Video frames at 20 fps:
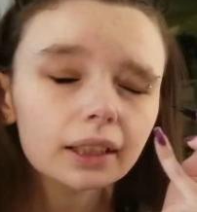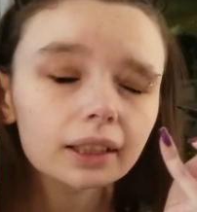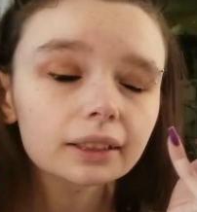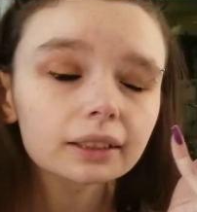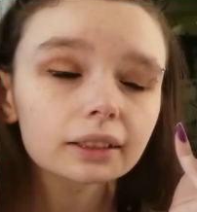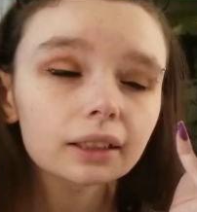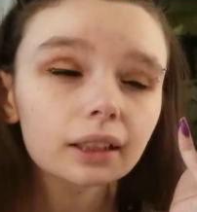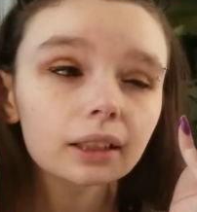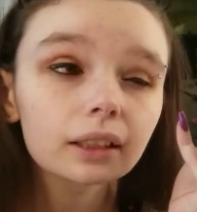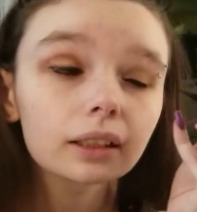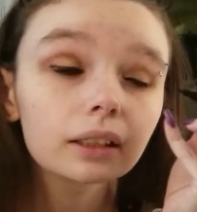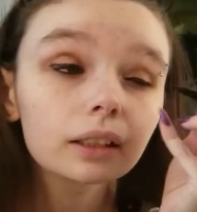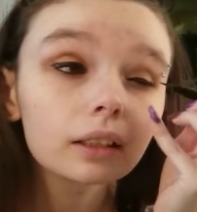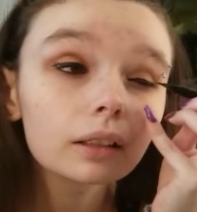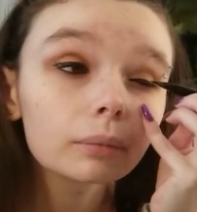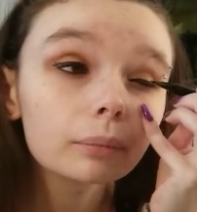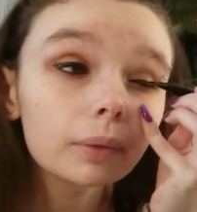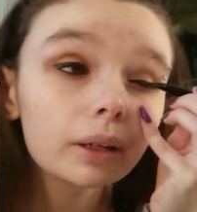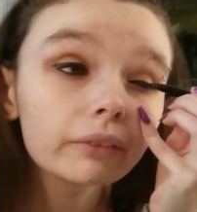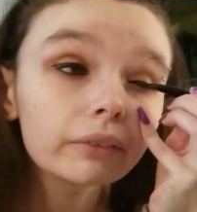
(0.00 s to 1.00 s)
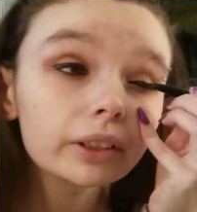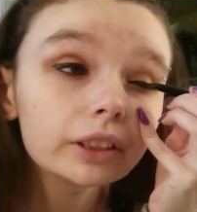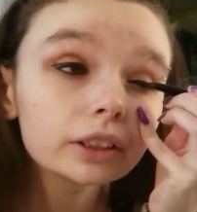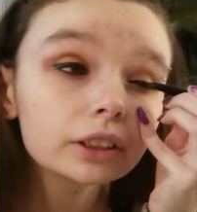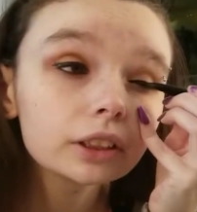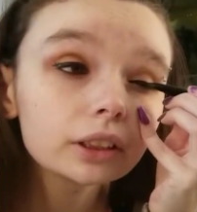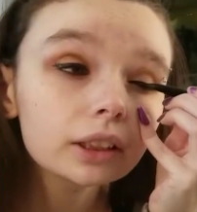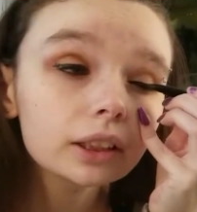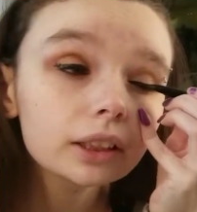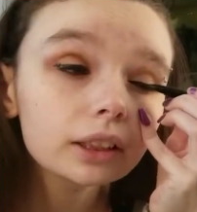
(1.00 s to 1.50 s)
I said, my
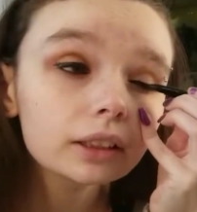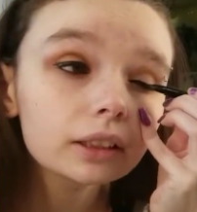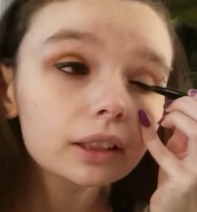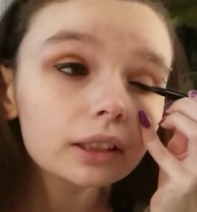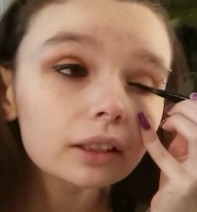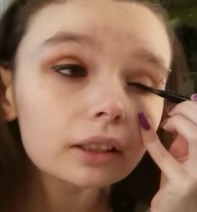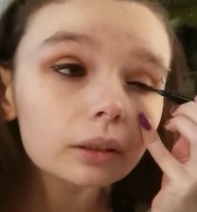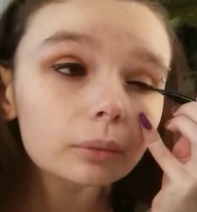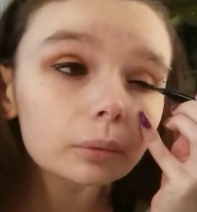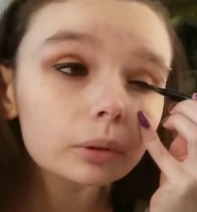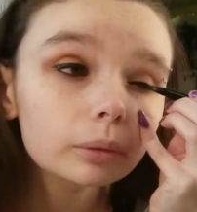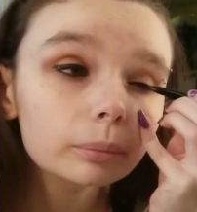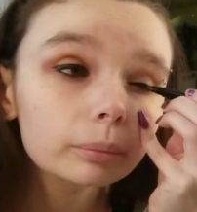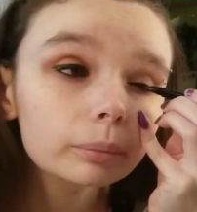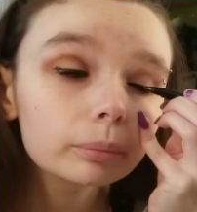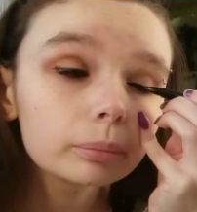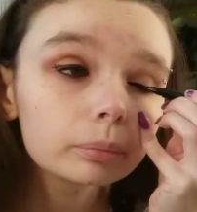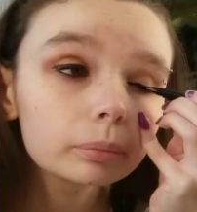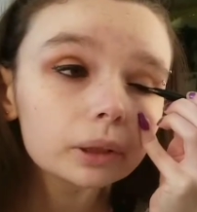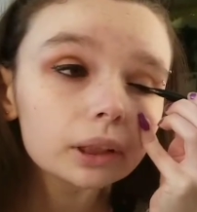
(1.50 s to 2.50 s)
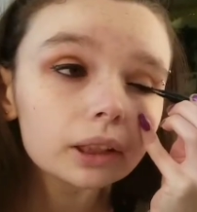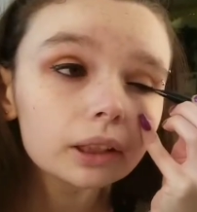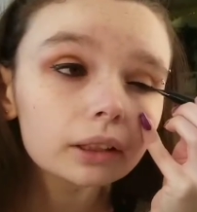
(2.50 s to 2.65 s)
vision ain't terrible, but